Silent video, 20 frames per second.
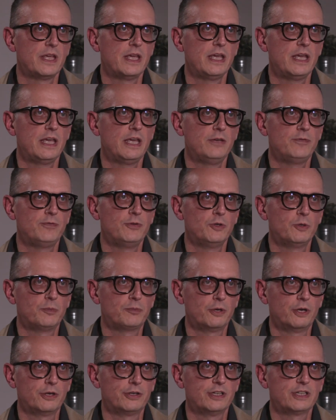If your
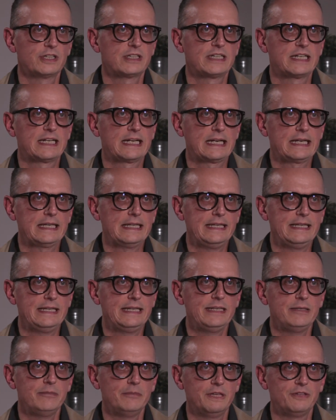product
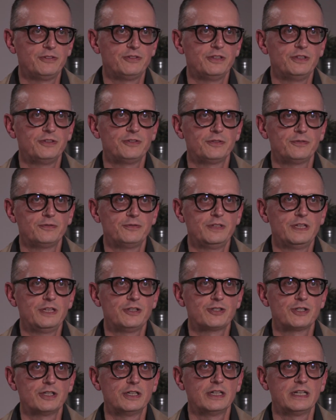clearly misses a
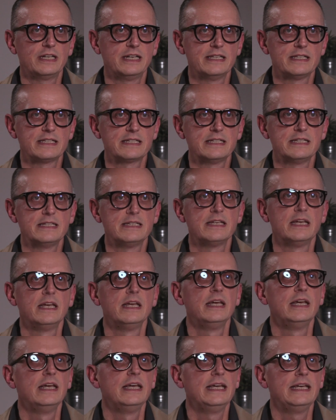feature listed
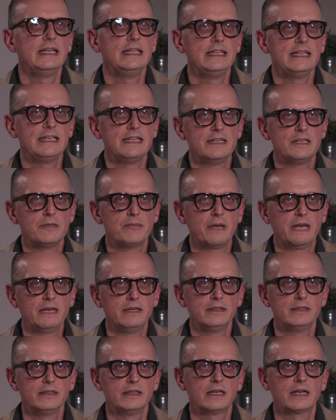in the
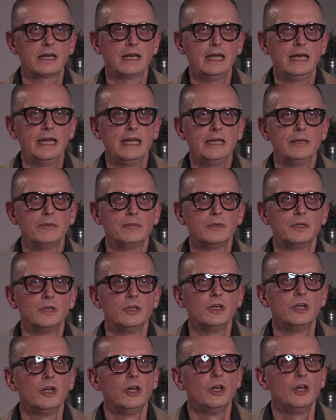independent claim,
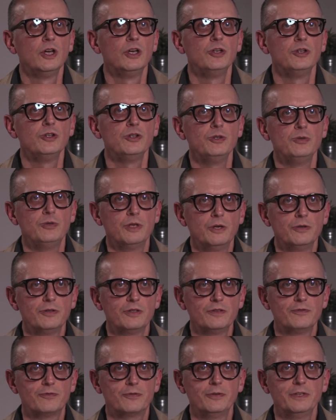you don't
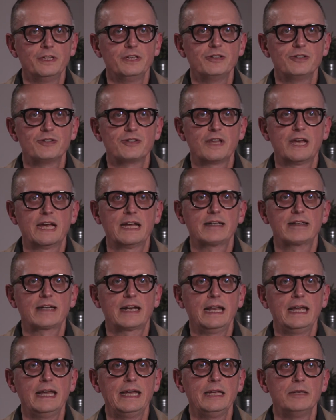infringe that
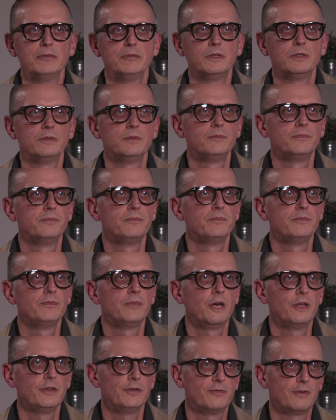claim.
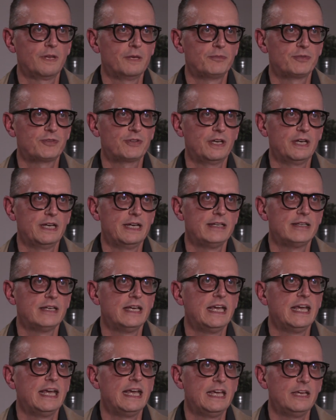On the flip side,
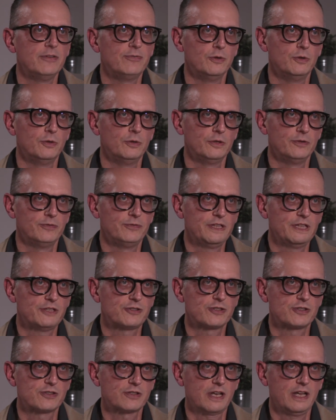if all the
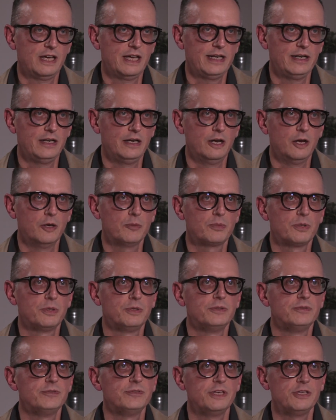features line up,
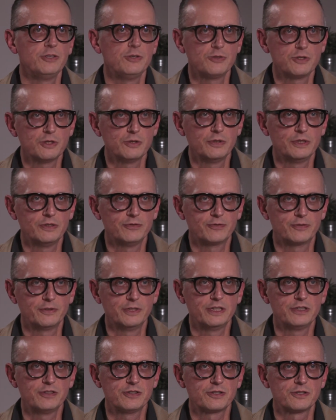then you do
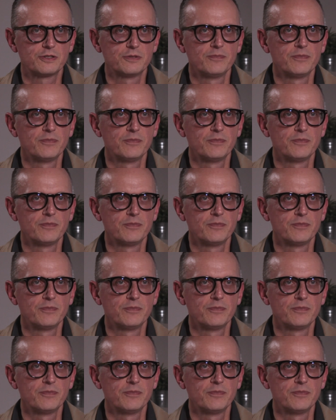infringe.